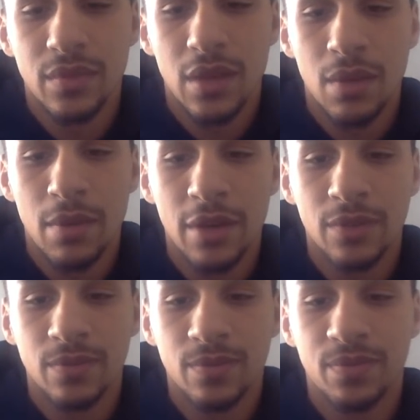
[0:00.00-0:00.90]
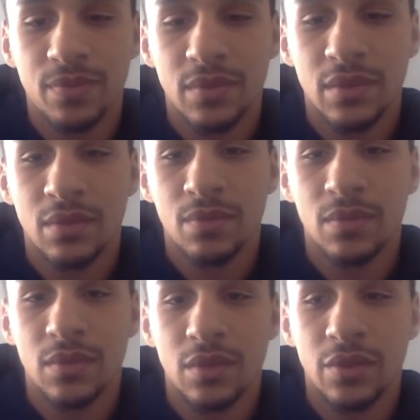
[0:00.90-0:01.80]
about
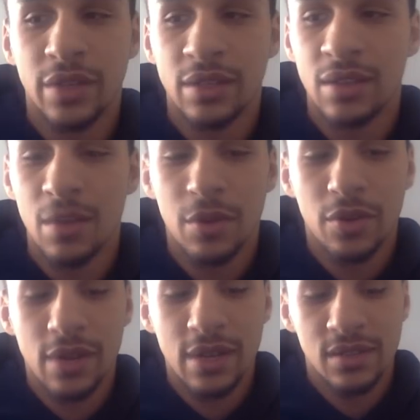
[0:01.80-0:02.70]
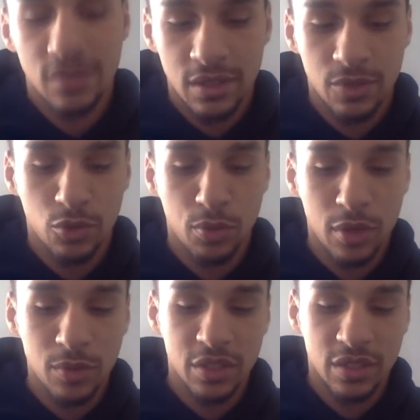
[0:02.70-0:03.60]
like Democrats and
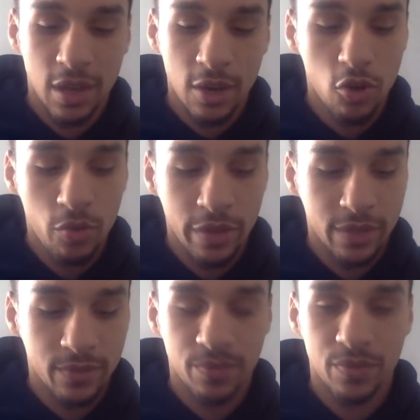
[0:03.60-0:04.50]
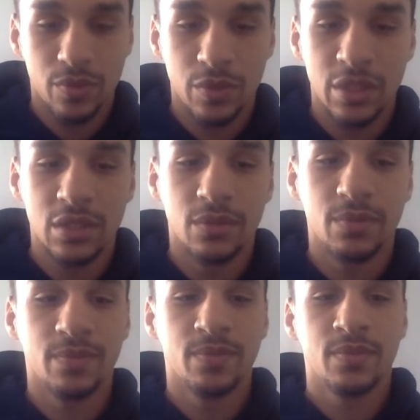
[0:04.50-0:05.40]
Republicans. I hope like we can
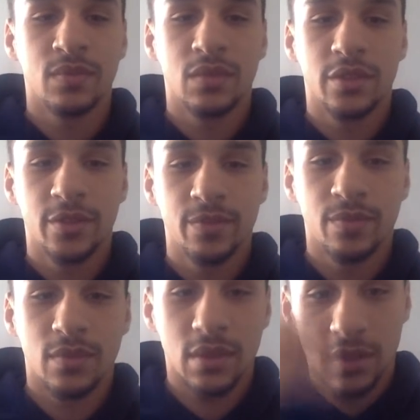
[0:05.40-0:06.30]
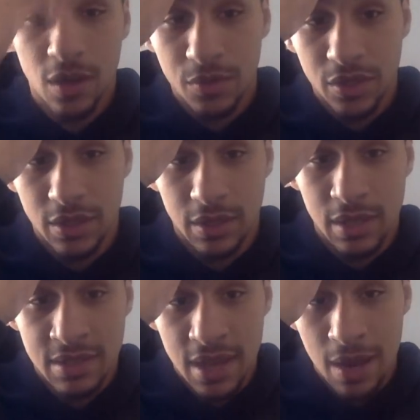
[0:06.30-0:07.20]
come to
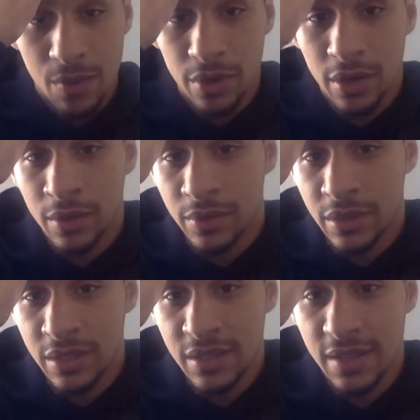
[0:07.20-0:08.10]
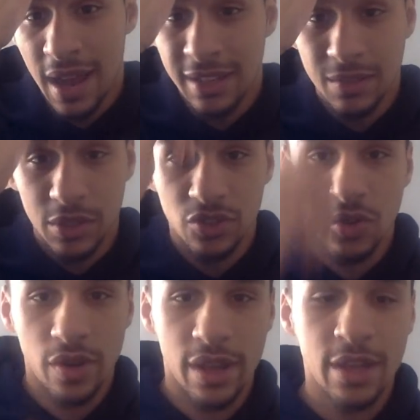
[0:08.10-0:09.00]
a time where this doesn't have to be
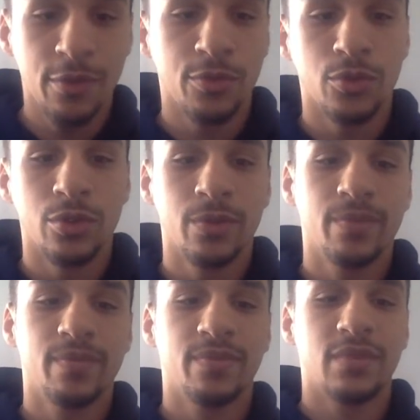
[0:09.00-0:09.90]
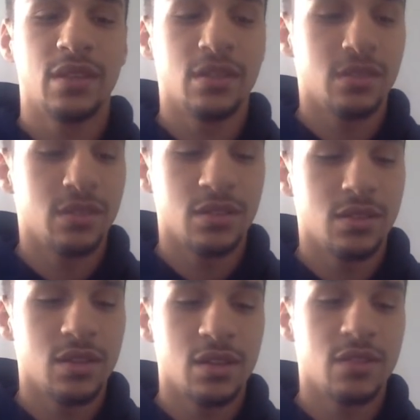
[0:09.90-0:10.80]
so hateful.
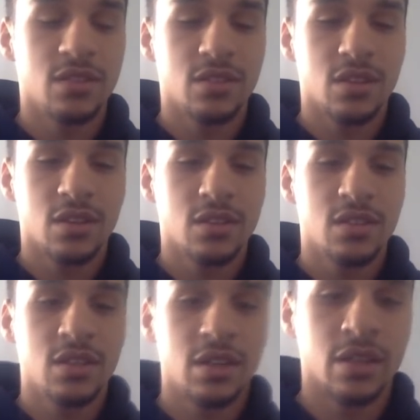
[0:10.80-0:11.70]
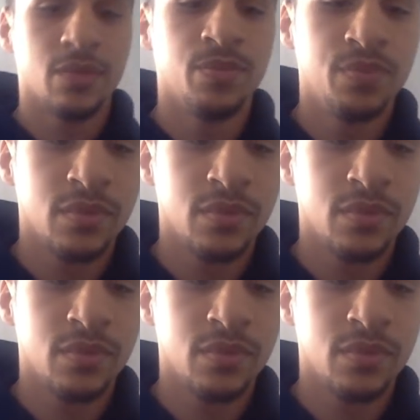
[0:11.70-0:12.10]
It's disgusting, and